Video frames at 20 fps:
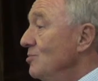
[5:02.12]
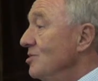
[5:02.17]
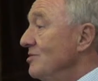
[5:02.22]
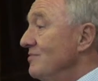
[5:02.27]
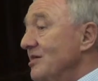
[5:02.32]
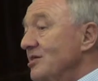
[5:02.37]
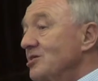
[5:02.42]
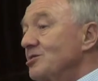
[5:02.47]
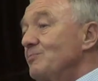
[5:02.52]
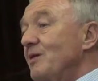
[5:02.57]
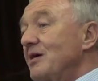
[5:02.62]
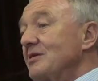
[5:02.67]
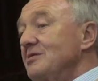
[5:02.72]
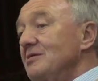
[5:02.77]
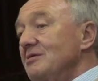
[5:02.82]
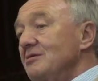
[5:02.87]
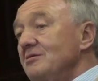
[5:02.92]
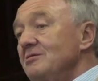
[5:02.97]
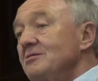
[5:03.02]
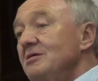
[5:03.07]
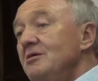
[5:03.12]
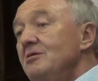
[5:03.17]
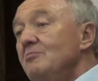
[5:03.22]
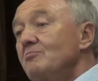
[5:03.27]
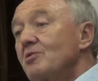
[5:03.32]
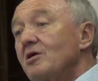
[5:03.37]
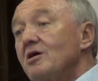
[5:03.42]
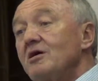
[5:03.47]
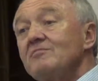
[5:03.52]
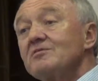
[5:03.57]
wouldn't have expected it,
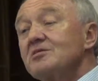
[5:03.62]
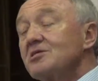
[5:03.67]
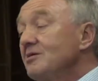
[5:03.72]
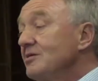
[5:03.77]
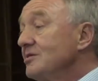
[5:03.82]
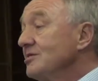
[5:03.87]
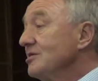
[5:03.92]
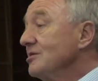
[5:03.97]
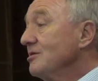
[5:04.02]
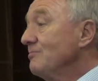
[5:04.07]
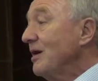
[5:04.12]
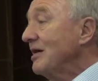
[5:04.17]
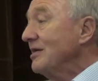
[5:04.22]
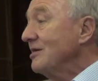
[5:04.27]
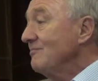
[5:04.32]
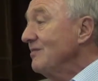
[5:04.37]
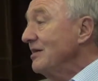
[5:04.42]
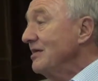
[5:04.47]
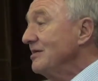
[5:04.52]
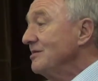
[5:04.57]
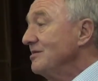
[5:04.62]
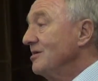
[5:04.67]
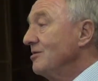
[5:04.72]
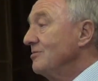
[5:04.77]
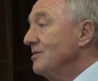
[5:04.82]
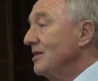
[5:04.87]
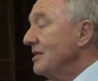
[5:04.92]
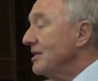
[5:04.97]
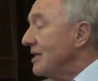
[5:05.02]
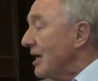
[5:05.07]
privatising the Bank of England.
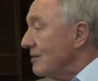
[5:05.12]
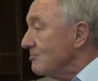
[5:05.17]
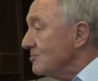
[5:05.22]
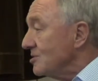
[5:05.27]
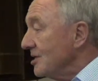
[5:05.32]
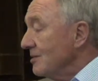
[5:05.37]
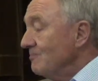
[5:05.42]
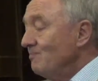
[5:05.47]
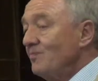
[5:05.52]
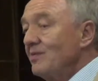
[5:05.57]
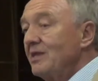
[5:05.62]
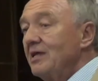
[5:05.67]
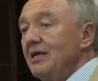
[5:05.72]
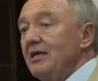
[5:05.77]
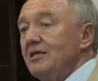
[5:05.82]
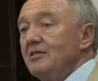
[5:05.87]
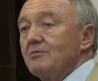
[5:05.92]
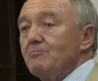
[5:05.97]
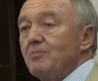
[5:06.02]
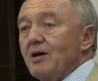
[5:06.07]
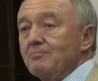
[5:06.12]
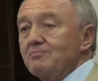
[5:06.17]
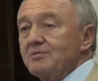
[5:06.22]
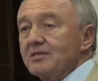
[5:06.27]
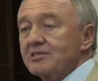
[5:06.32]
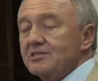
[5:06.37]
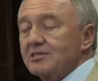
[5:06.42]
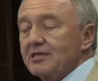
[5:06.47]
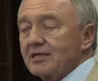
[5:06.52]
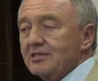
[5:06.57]
No, they kept it in the
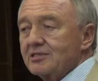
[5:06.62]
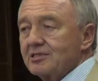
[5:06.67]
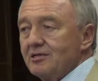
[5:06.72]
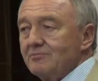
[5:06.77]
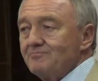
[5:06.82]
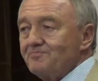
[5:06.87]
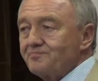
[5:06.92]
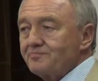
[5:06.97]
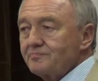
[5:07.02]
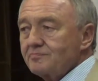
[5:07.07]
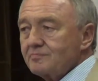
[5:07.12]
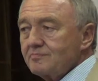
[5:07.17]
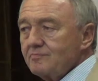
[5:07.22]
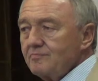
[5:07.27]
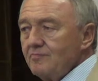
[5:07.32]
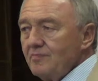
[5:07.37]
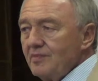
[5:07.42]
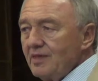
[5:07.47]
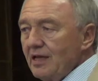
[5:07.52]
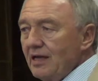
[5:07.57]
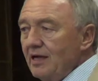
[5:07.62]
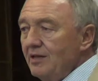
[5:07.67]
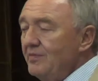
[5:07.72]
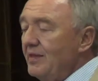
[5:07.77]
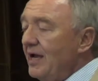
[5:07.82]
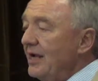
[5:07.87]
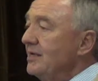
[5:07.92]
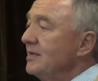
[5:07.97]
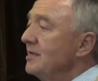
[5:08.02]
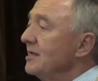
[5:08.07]
public sector. And
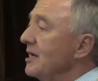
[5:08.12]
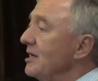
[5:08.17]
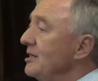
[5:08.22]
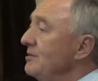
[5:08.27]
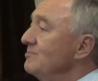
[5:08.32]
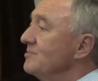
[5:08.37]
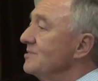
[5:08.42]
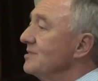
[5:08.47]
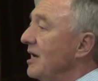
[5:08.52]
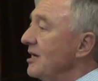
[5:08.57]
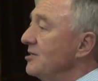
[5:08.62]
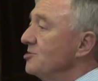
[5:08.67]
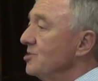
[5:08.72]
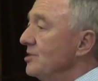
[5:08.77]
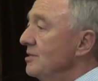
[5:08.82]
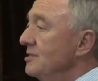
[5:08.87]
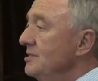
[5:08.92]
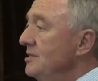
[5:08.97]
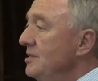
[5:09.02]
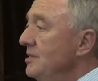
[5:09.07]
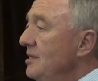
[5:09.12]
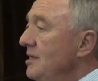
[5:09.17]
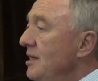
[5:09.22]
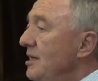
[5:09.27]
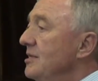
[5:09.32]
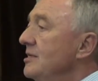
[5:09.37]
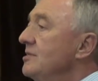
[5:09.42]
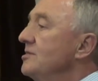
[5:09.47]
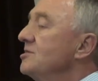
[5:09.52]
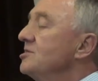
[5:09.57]
then came Thatcher.
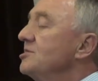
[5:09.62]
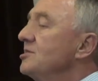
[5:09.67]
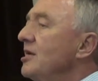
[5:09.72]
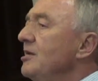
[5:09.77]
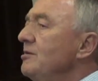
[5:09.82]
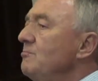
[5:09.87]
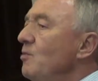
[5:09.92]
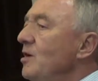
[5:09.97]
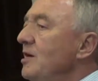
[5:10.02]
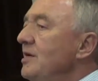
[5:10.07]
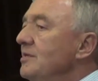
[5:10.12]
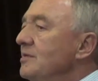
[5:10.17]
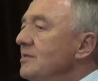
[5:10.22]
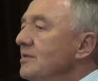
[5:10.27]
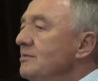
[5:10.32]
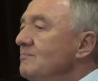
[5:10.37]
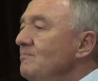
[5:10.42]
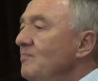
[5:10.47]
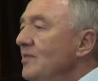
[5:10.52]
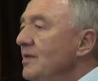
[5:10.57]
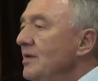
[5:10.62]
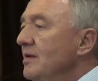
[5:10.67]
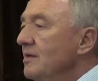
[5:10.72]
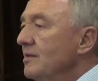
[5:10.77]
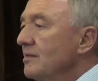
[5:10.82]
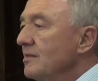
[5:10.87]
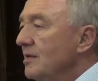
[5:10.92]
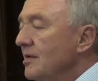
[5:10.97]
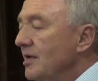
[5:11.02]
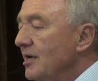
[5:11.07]
And in the same way that
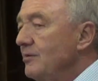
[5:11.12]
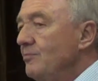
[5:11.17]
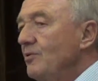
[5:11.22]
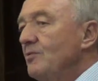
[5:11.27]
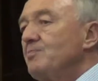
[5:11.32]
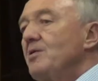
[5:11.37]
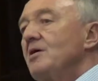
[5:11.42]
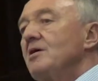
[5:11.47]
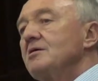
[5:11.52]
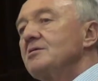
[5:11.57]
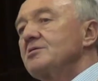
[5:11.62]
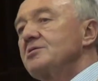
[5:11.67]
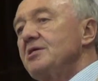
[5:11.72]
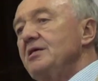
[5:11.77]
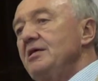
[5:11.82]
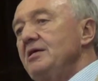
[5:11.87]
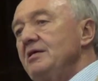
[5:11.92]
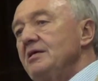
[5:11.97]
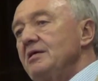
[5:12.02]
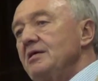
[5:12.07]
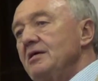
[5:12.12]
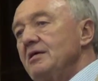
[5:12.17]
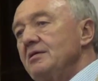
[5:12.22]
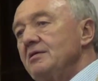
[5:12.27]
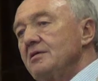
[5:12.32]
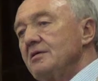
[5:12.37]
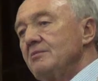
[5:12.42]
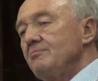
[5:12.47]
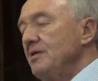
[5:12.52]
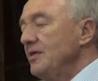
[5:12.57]
the Labour Party
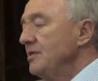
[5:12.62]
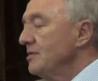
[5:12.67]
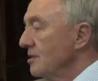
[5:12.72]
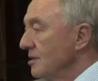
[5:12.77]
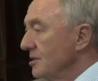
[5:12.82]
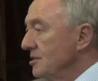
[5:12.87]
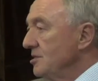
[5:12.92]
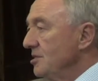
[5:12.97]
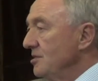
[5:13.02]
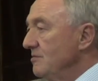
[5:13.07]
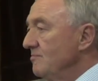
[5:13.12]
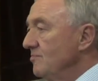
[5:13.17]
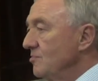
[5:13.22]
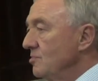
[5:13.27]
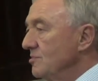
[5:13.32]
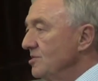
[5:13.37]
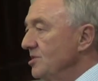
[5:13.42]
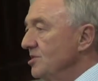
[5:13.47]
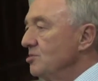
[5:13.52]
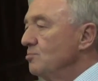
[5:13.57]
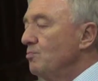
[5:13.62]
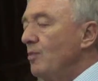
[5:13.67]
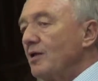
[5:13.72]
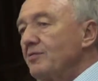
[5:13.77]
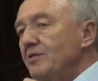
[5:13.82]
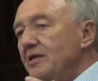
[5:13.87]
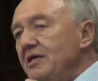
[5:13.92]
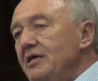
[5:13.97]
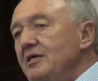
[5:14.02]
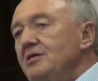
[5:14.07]
in the mid-1940s
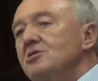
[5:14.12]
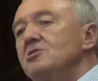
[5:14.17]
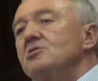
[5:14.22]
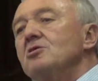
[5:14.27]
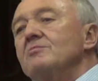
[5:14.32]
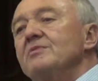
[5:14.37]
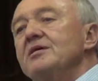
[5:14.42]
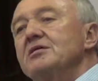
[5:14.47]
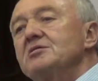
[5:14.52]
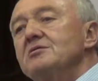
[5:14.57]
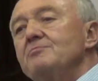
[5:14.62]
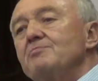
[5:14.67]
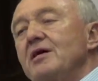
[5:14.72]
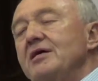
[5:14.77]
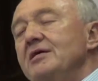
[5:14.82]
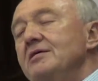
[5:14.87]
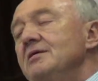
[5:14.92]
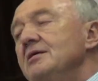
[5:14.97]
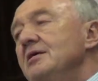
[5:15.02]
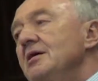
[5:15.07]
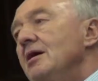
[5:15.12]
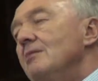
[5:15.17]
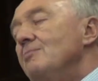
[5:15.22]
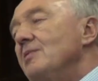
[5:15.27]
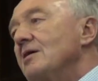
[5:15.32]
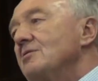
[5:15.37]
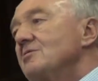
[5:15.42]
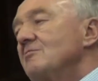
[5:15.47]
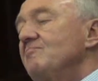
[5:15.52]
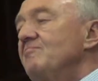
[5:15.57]
won the economic debate
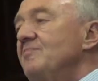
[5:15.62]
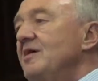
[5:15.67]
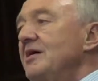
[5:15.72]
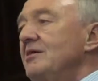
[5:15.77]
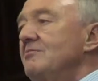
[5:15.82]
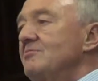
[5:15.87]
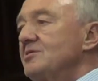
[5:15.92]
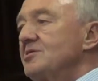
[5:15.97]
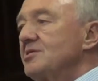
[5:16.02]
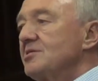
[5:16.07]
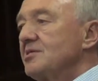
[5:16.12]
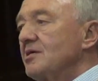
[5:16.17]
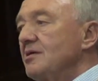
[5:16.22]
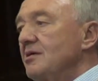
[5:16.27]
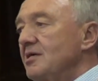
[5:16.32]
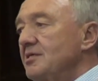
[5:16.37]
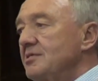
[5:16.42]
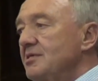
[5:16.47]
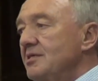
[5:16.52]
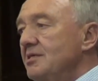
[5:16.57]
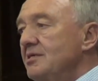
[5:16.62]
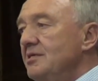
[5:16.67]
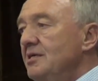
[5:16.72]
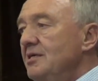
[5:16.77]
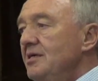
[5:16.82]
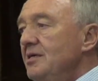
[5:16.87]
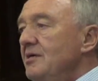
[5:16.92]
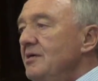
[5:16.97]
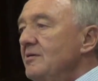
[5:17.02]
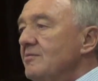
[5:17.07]
about a fairer society,
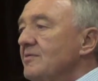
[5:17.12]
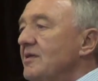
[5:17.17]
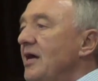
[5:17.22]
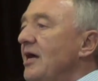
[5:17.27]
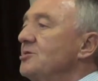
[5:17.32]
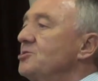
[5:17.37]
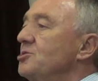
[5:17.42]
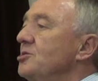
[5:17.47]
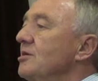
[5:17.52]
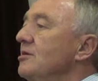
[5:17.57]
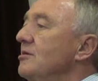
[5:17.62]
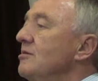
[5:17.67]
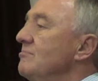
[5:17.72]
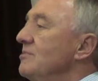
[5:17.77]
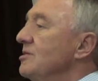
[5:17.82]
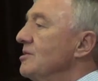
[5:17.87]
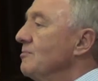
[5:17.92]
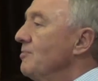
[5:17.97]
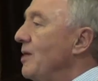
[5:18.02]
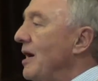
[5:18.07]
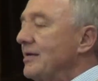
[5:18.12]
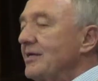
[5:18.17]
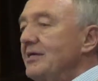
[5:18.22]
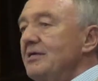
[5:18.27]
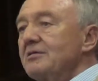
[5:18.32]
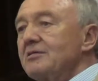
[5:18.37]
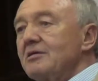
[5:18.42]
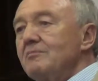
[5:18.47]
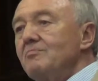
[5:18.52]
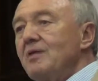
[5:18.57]
Thatcher, with the
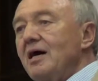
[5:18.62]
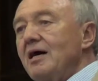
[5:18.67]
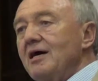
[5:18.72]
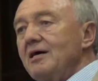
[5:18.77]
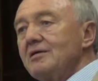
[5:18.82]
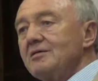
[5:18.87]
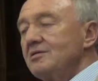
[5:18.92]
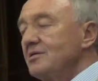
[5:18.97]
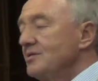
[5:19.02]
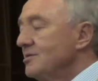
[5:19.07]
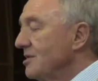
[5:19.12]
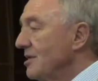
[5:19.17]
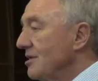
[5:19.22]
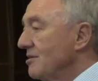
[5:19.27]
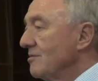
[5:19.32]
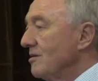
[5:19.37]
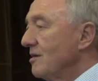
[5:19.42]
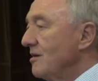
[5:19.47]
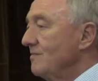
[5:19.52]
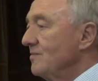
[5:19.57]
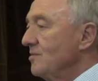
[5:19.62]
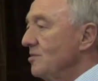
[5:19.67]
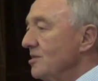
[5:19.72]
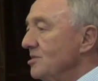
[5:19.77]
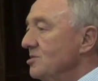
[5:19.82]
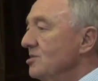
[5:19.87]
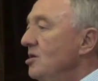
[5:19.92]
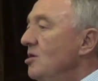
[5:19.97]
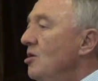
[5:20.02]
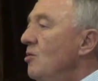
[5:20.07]
backing of the Mail and the Telegraph,
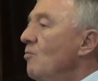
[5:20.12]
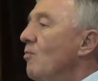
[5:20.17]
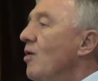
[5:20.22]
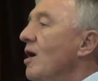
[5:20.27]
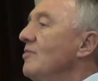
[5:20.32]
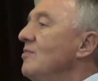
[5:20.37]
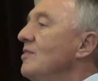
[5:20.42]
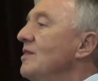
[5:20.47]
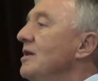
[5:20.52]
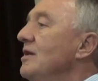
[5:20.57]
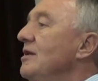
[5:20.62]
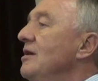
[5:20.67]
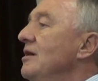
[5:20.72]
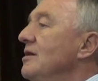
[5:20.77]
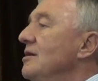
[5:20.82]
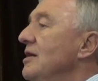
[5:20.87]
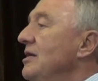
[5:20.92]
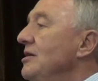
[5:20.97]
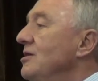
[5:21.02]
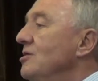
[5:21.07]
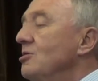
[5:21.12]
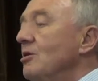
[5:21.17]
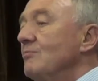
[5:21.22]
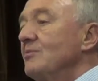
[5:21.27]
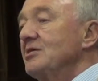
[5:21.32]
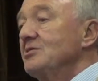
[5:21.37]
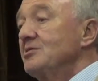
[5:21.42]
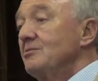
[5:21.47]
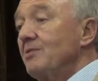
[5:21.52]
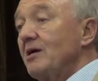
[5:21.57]
won the
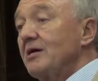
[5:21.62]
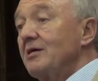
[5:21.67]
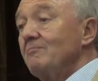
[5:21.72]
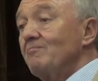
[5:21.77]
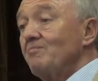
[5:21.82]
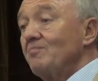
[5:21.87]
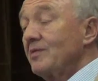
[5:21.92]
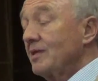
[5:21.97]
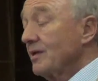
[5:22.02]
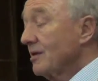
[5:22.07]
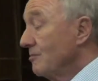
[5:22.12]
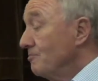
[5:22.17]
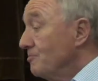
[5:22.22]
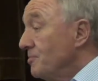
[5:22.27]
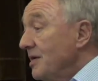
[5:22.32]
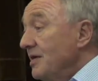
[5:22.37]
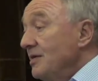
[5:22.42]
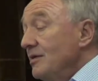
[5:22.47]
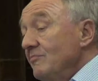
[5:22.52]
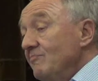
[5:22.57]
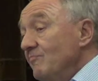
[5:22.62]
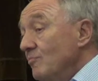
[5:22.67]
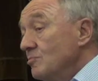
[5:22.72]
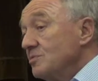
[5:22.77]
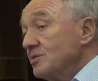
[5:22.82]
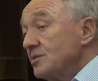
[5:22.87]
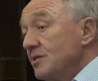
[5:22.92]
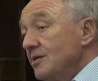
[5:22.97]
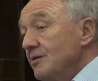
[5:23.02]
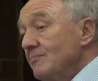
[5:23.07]
economic debate, completely
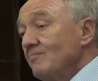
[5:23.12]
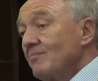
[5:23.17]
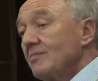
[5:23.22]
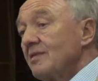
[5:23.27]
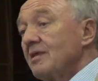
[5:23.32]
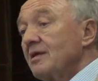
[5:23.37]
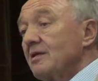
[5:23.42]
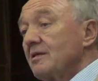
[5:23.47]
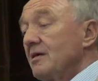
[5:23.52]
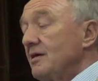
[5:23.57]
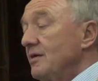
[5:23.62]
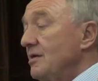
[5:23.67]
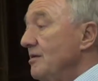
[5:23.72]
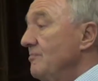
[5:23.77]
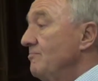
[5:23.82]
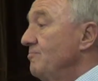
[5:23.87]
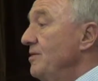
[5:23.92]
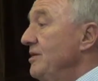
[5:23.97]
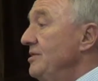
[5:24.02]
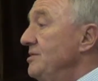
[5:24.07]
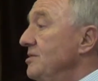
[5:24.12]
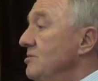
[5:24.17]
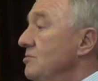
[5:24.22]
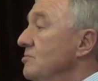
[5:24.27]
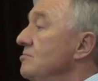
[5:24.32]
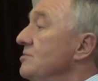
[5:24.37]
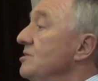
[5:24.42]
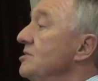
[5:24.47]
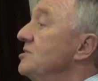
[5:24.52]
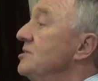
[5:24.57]
falsely, that if we did
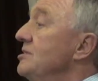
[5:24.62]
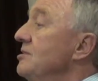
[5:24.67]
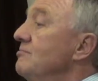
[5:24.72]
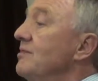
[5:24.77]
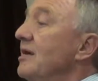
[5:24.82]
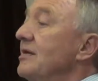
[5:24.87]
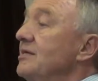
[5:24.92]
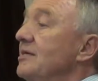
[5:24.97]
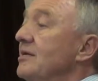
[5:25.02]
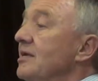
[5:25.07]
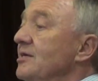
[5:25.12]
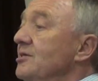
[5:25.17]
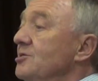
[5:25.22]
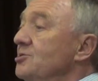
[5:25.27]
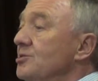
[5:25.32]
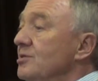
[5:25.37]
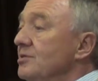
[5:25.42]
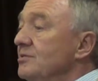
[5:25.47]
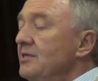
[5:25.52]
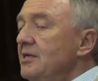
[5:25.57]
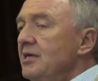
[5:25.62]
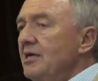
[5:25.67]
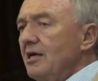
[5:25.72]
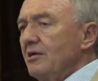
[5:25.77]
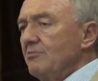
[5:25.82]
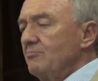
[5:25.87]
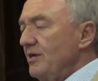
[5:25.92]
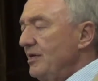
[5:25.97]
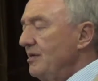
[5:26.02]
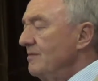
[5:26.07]
all this deregulation
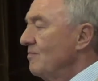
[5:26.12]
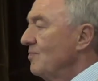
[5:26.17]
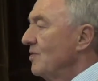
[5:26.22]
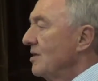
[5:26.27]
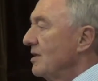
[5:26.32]
and we